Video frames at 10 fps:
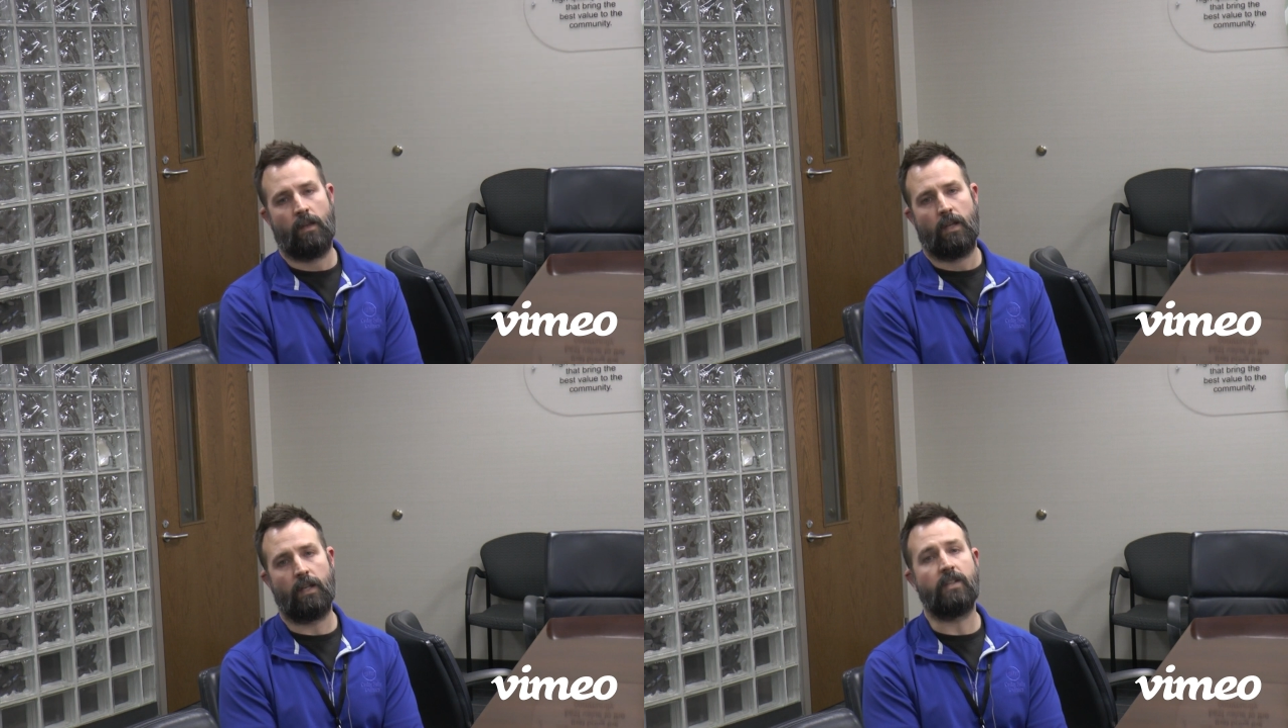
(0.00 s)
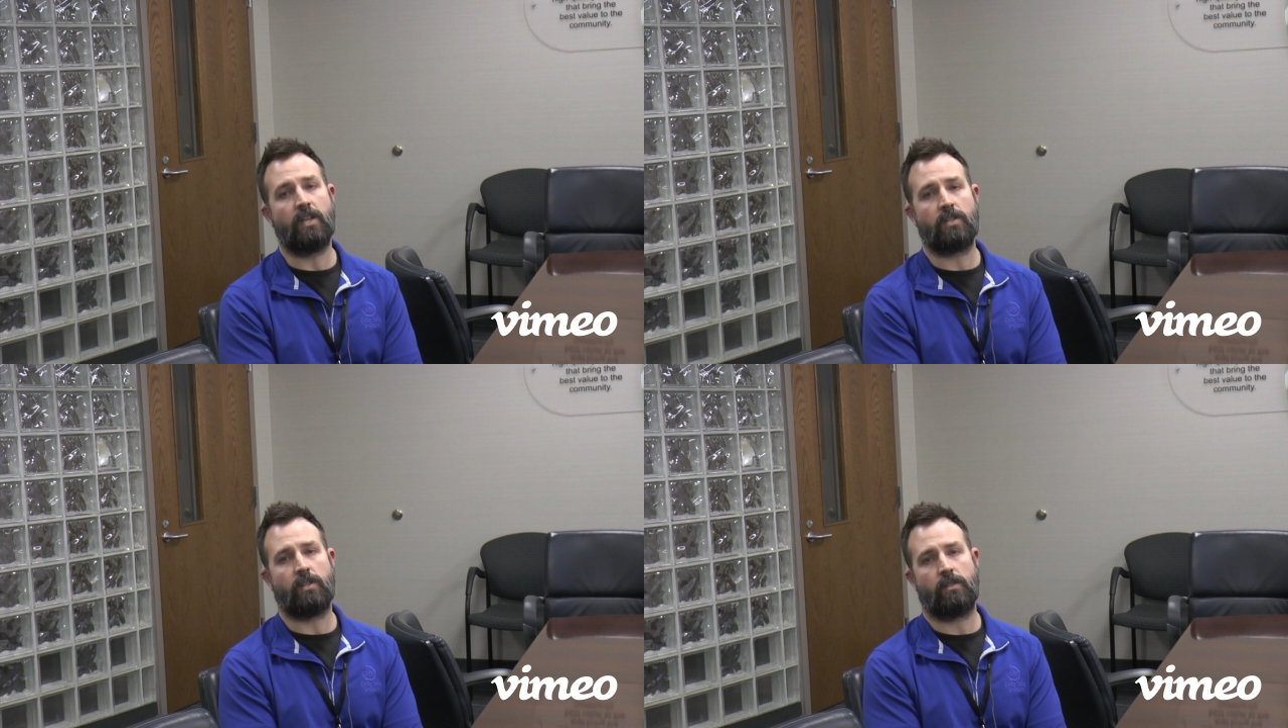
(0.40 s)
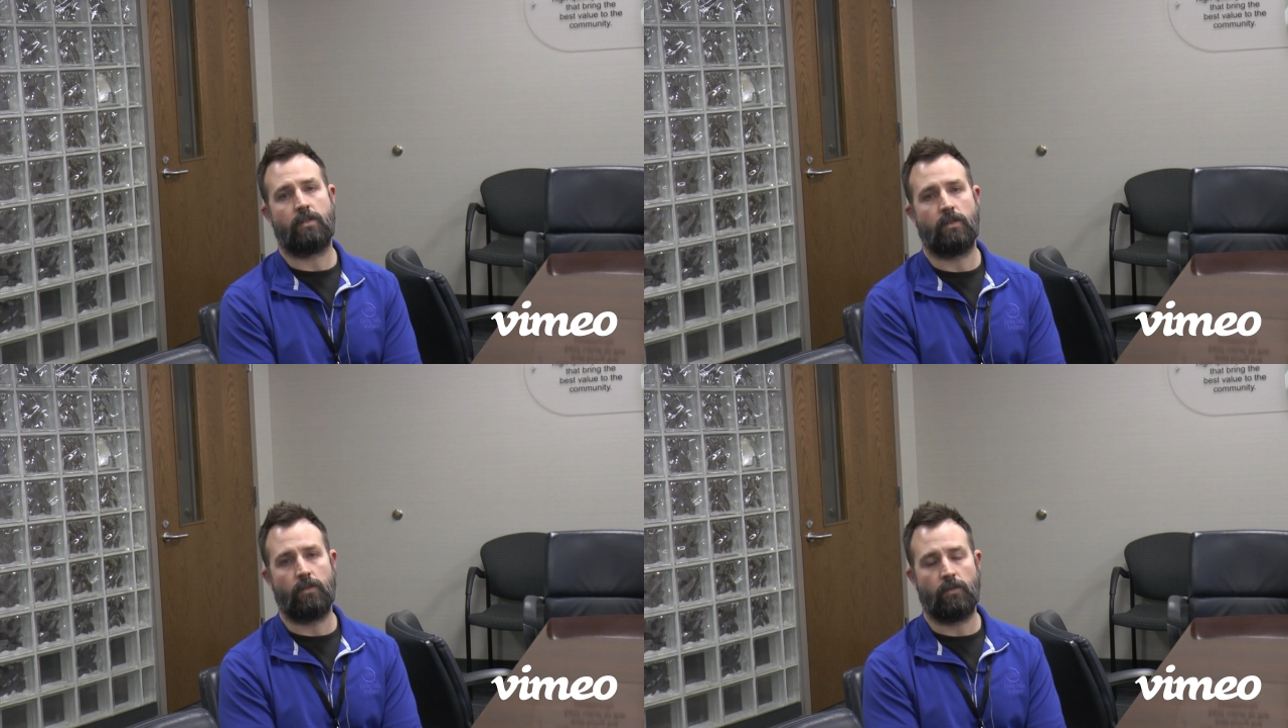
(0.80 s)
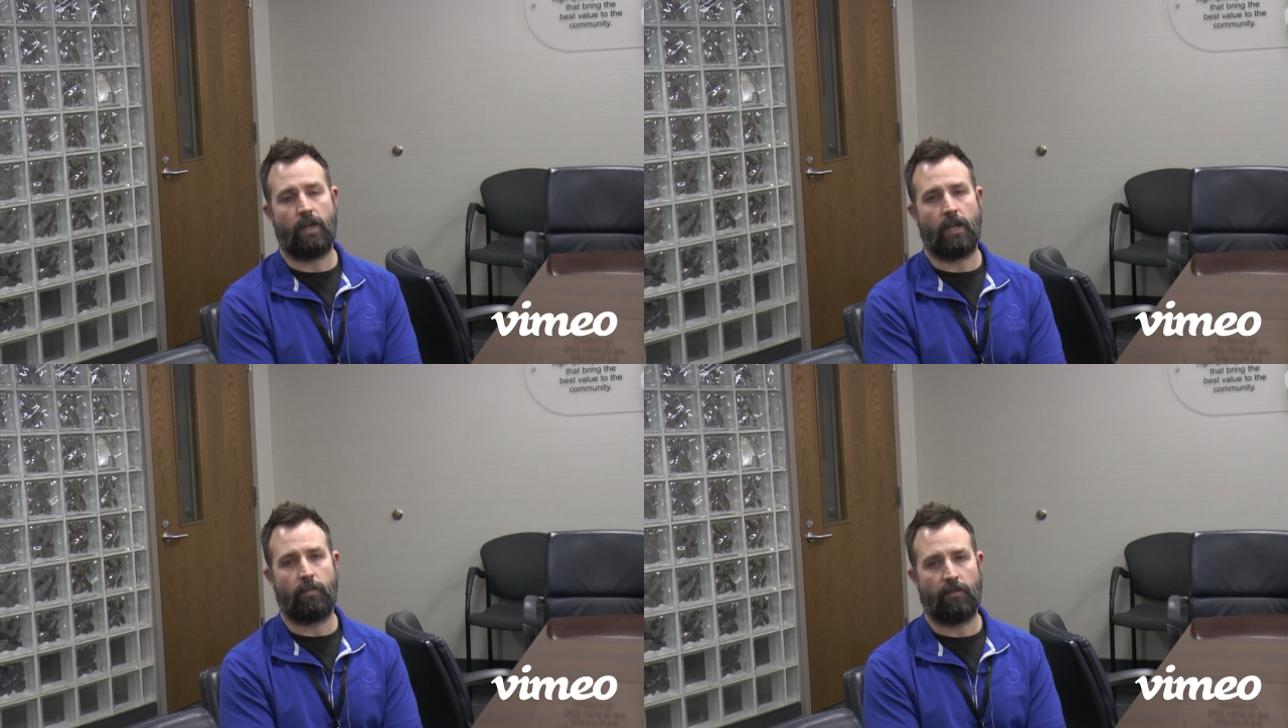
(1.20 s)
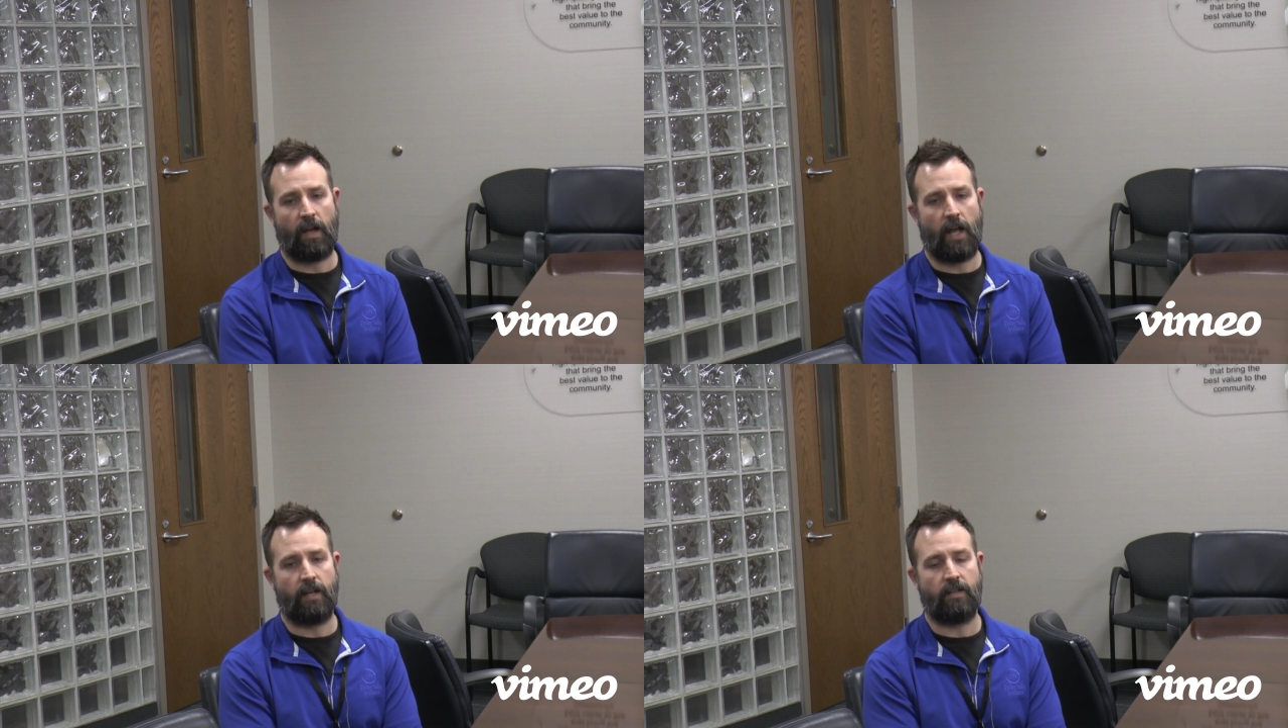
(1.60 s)
In addition to, they
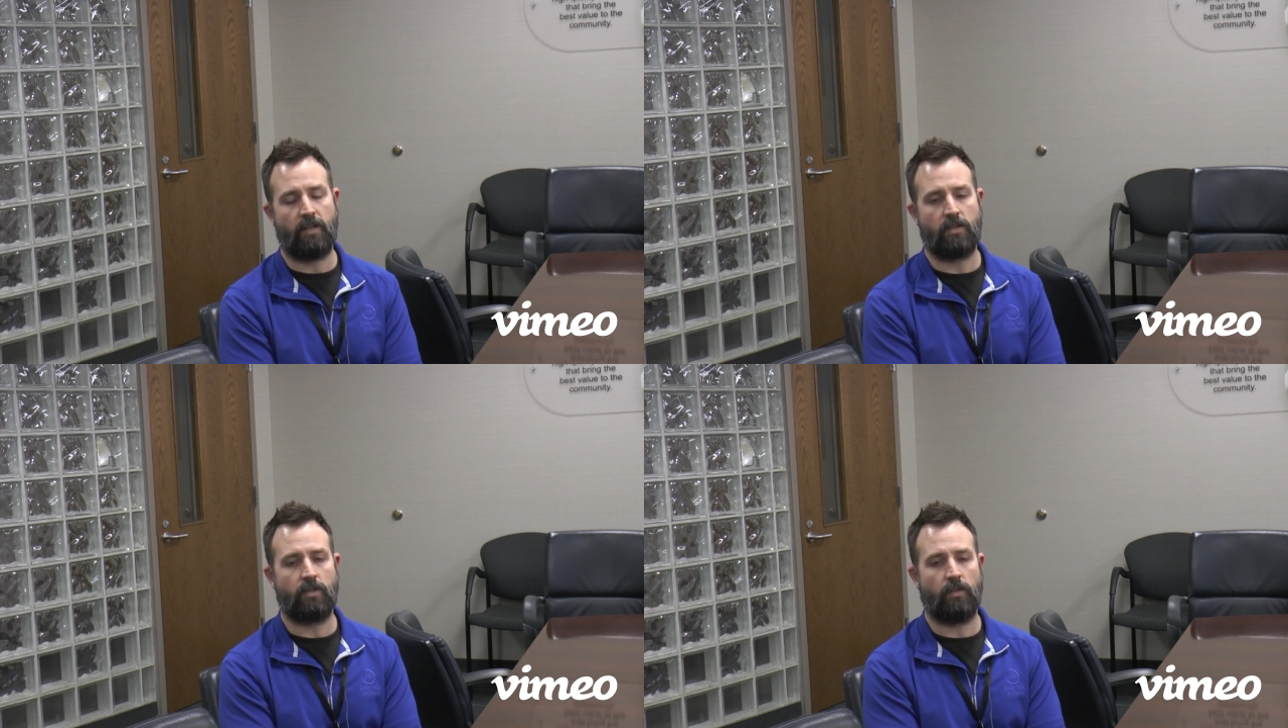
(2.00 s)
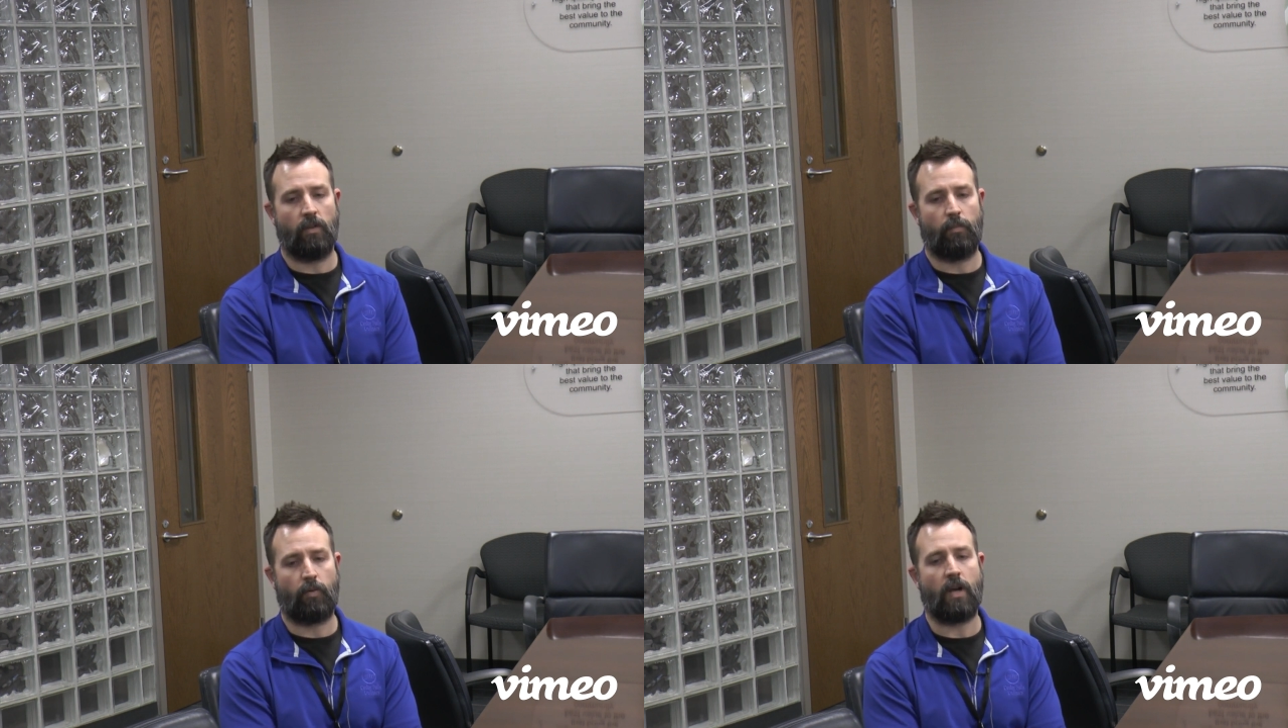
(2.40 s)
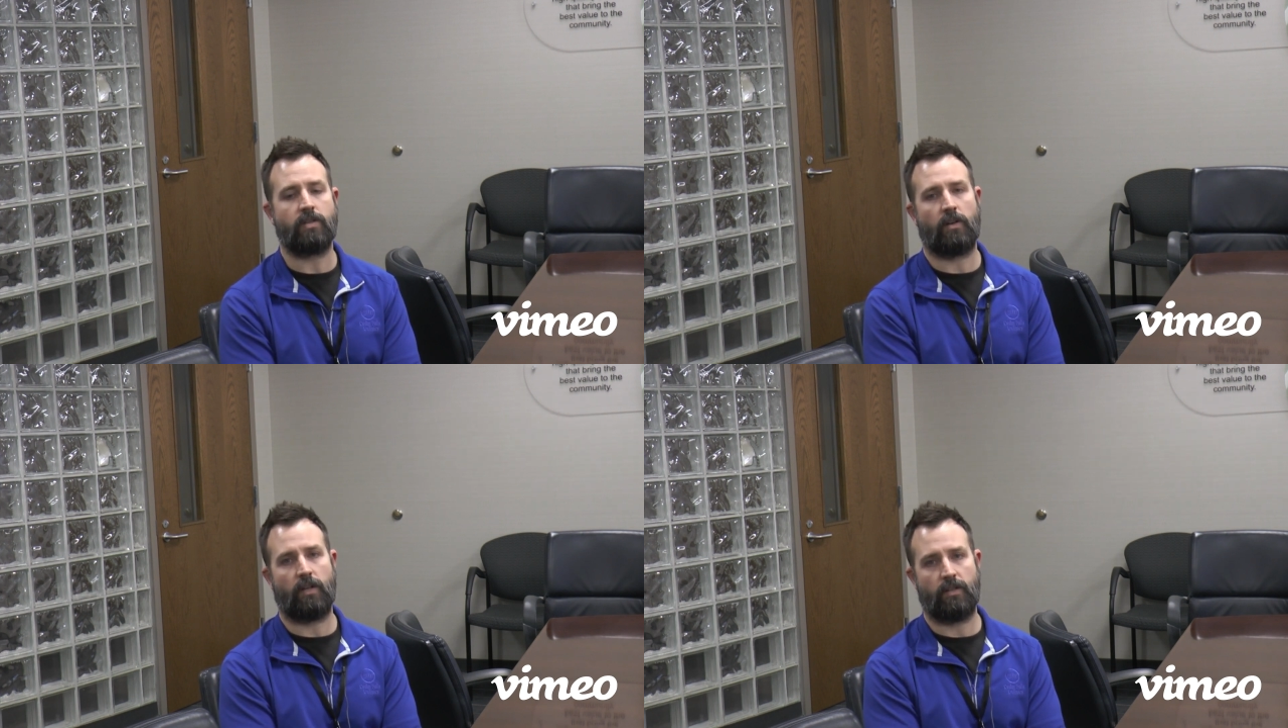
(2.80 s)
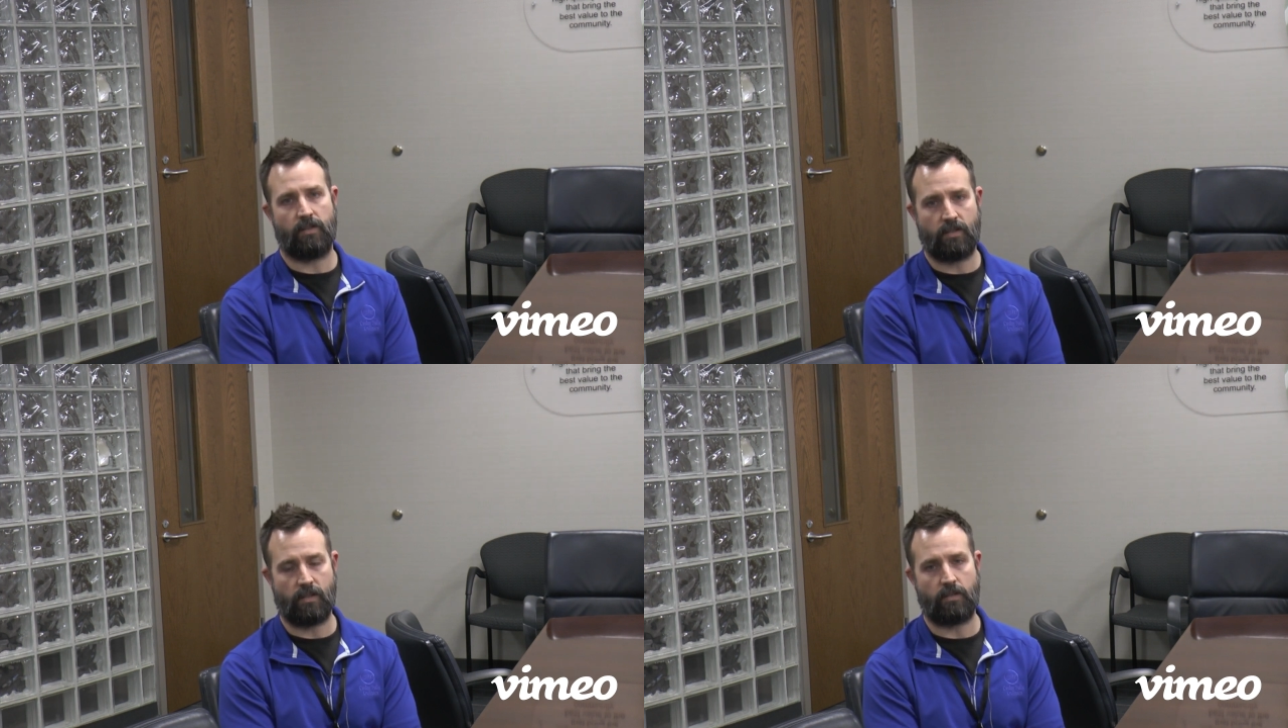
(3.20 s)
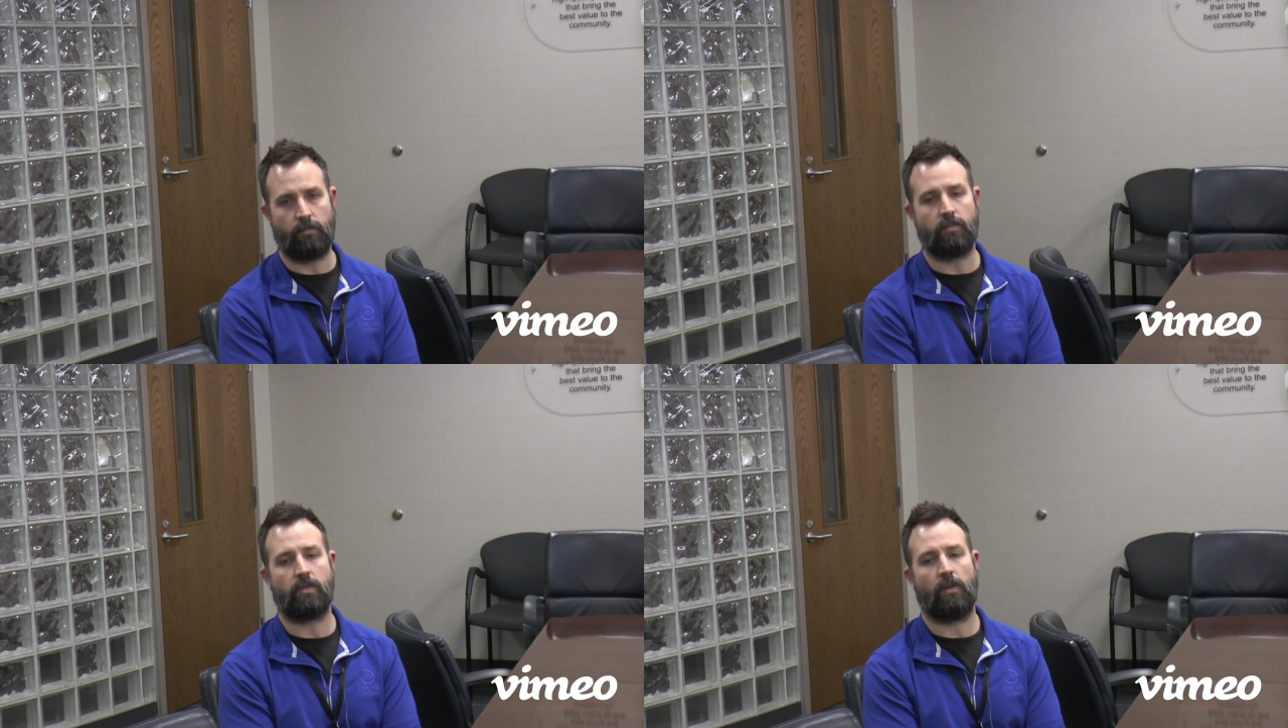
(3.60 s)
provide additional pressure into the
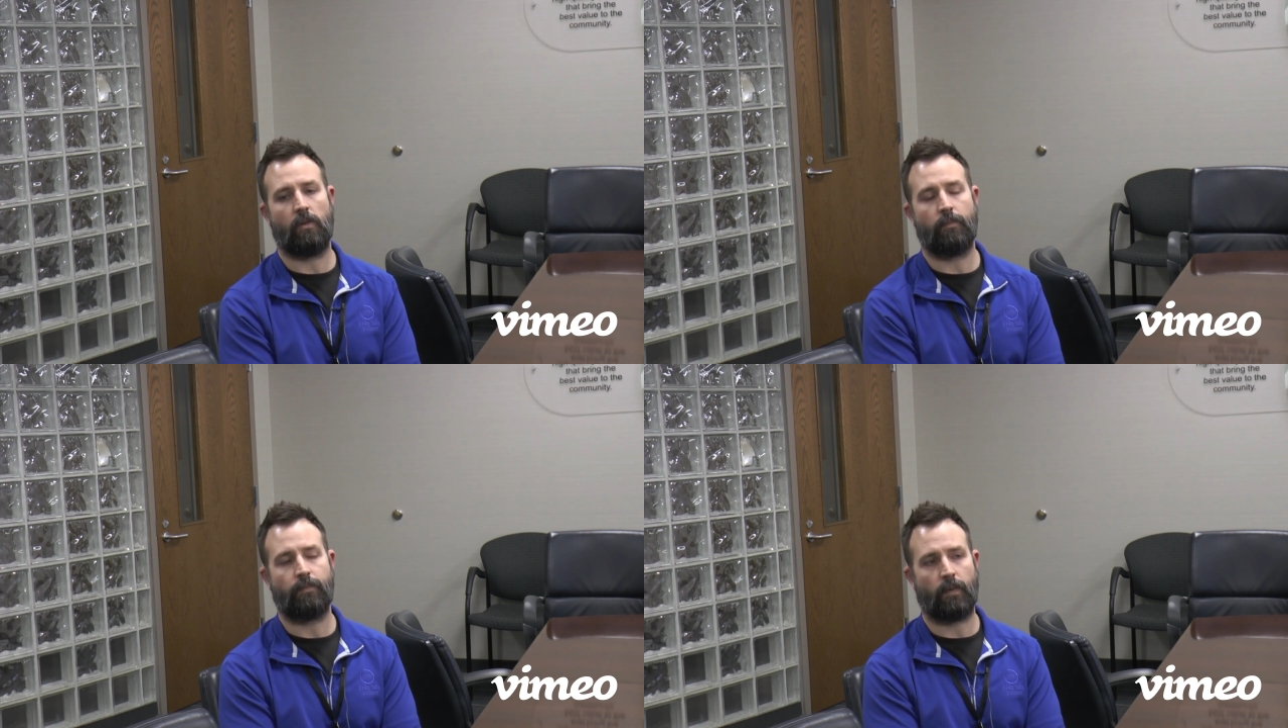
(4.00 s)
system, so